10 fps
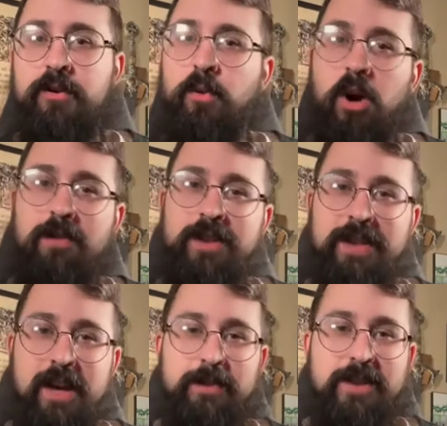will
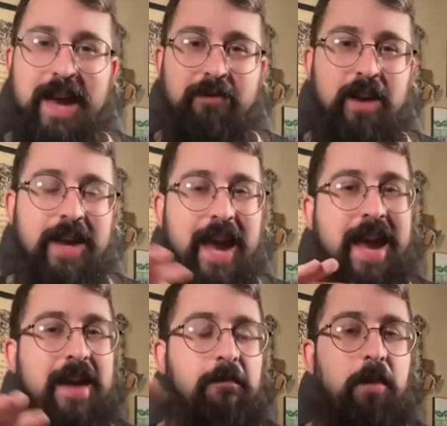oftentimes just have like
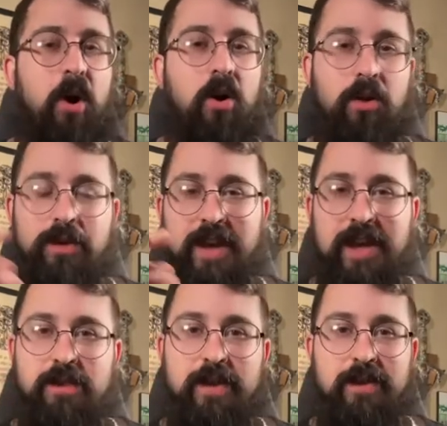a ball on the
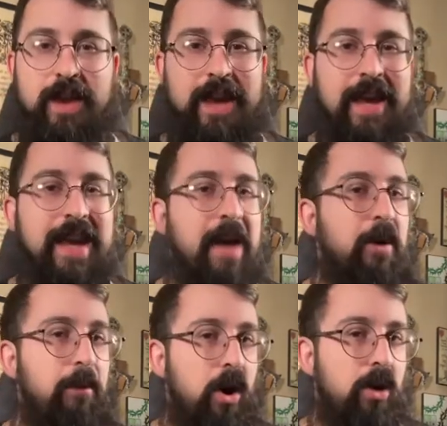end of it, like a gamma
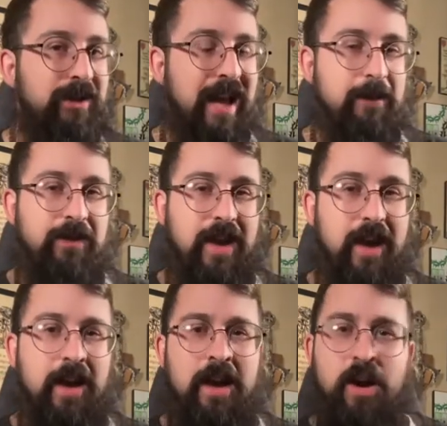ball type
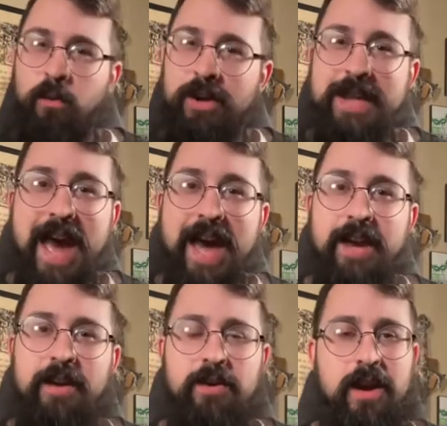thing, where
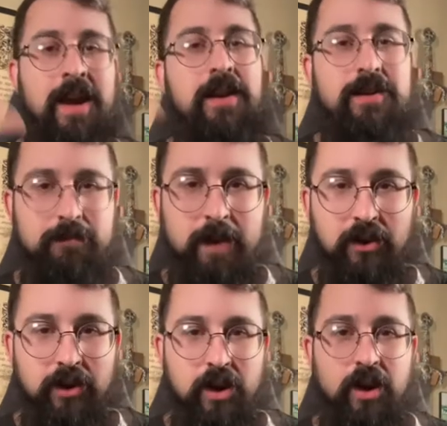DAG and and
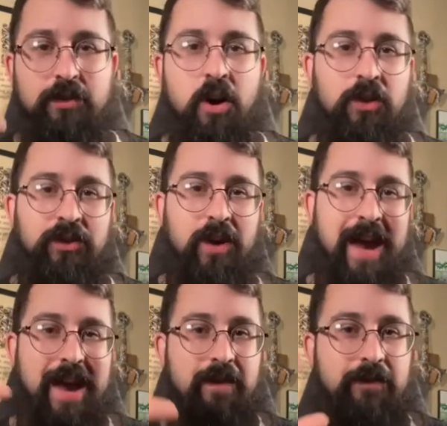Belegarth also
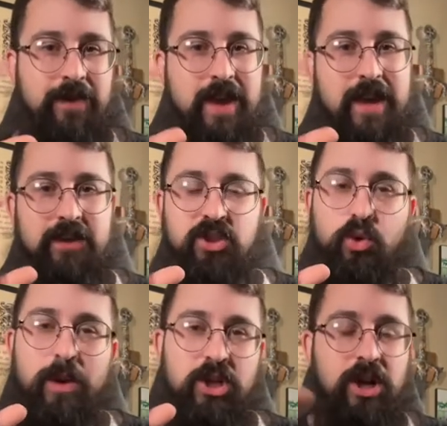have the
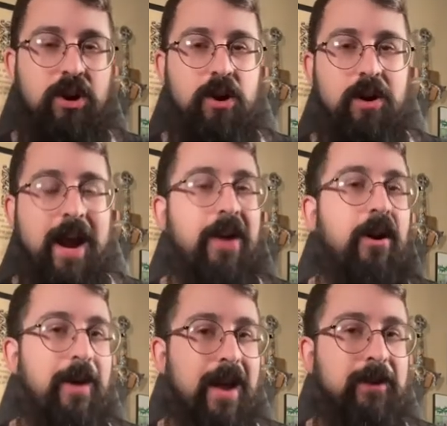squishier
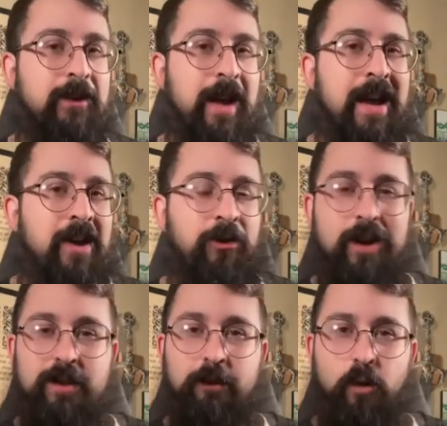arrowheads. The
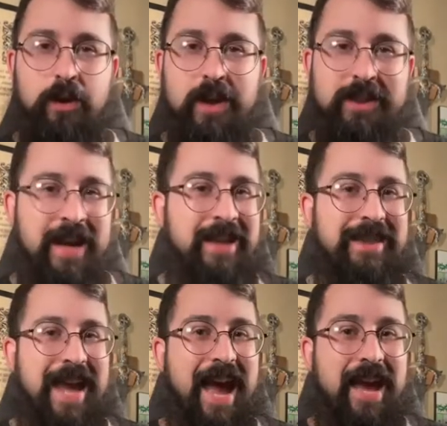reason for this, in
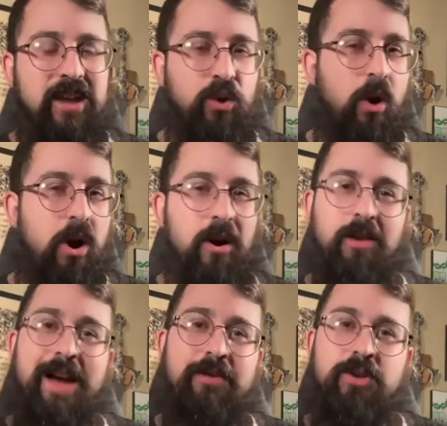DAG, you are
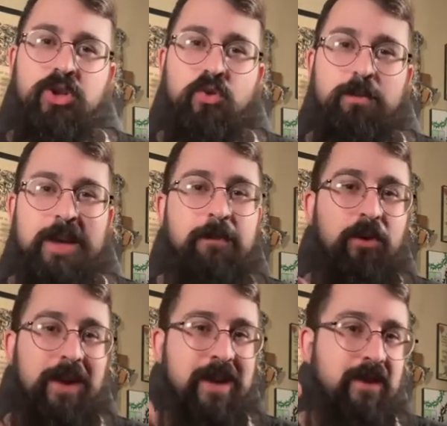allowed to shoot
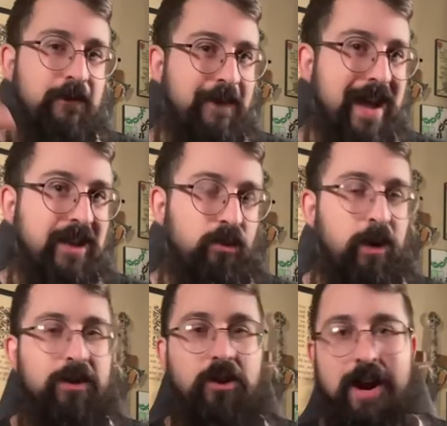people in the face
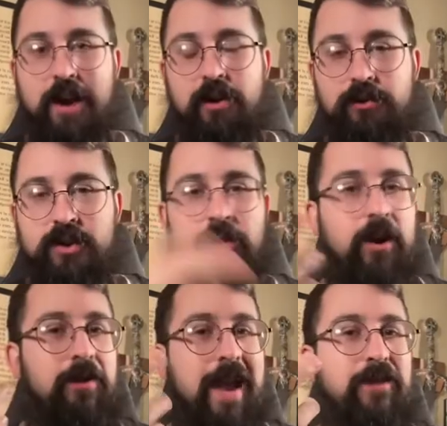with your arrows, so
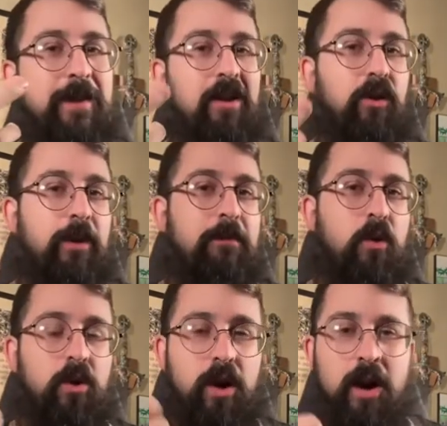they have to be a little bit
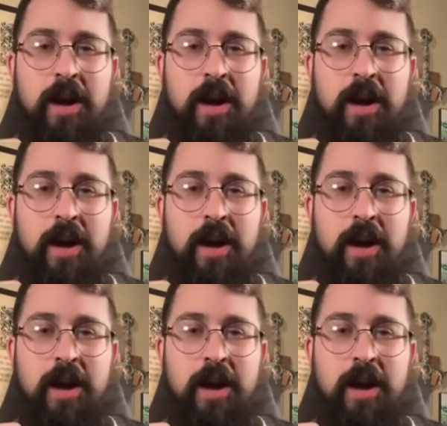more